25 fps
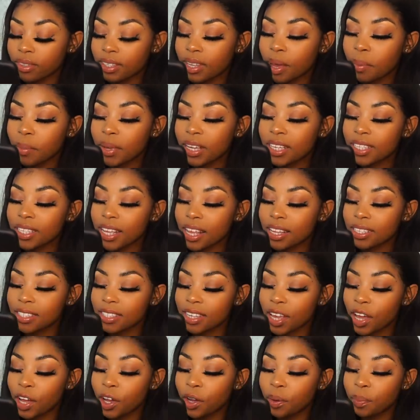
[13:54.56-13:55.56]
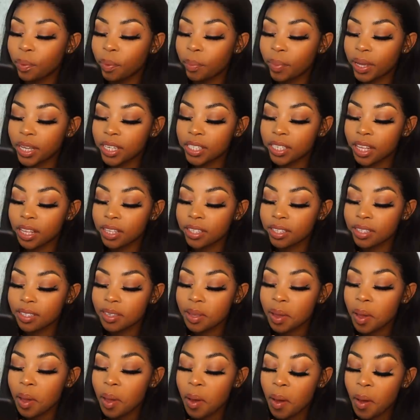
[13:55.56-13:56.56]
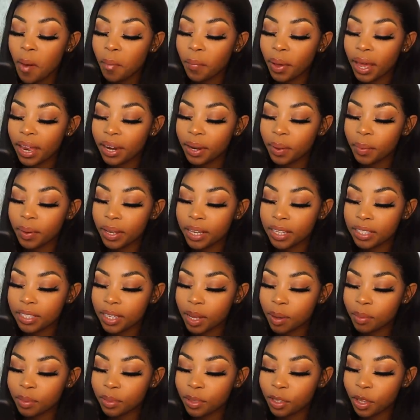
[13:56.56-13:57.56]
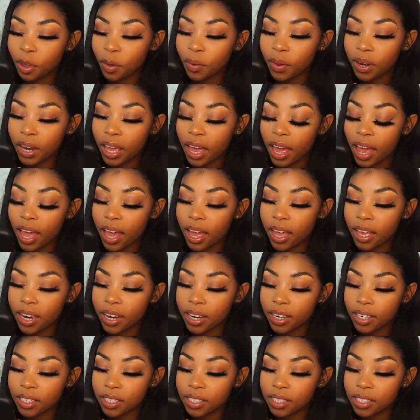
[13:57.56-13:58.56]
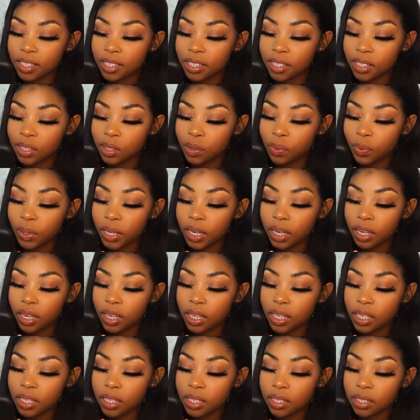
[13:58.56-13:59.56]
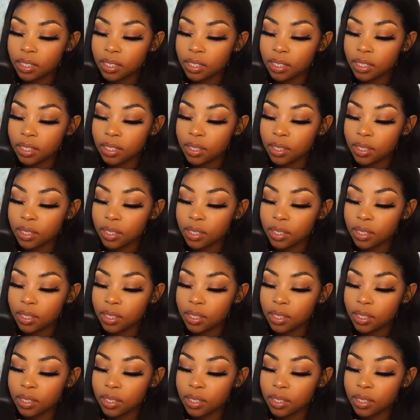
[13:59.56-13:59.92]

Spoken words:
That makes sense. I hope it makes sense. But anyways, I'm just going ahead and doing this.